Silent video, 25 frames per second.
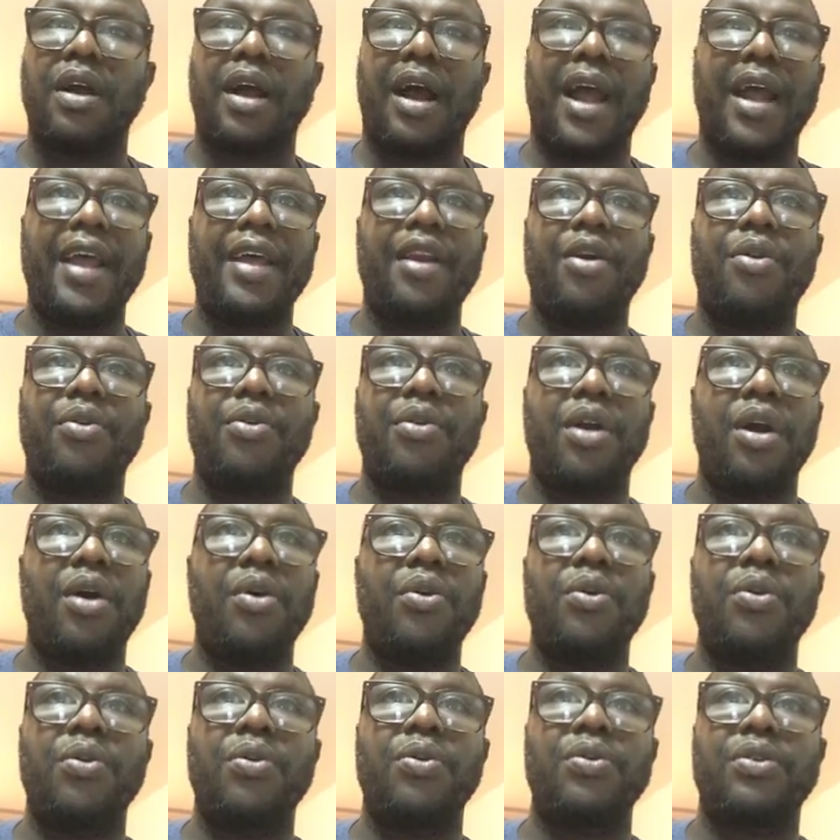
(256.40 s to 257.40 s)
I don't
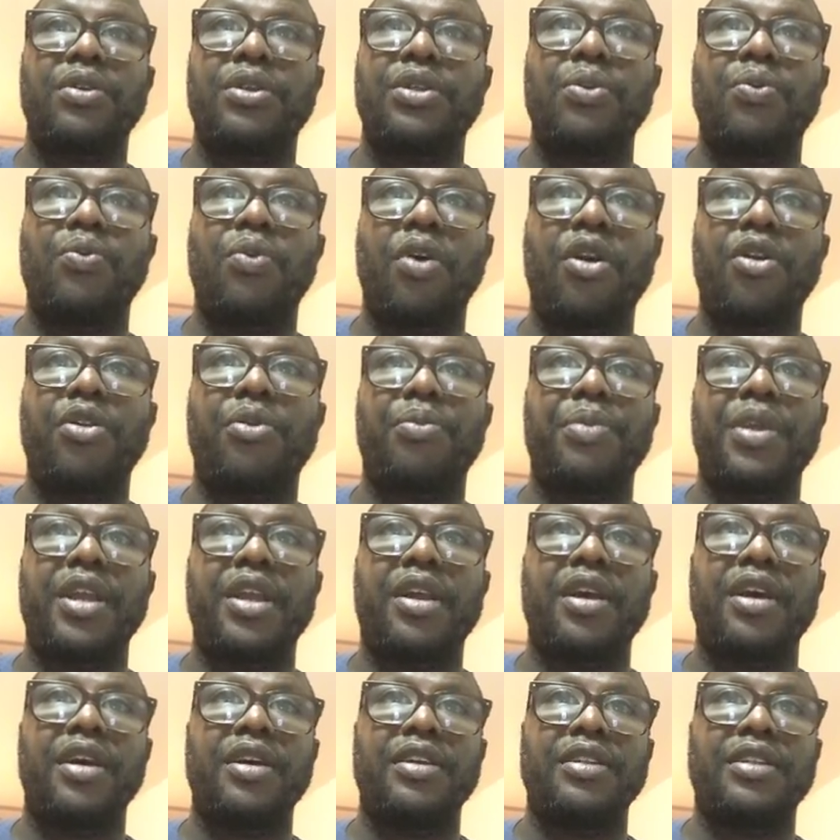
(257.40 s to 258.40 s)
go to work
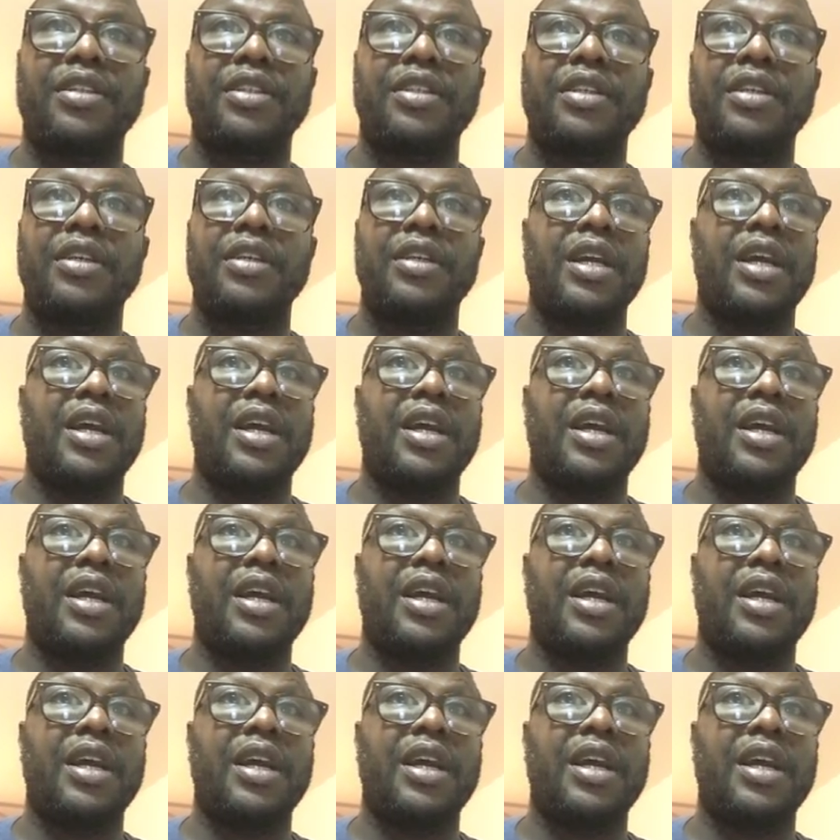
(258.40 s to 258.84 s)
because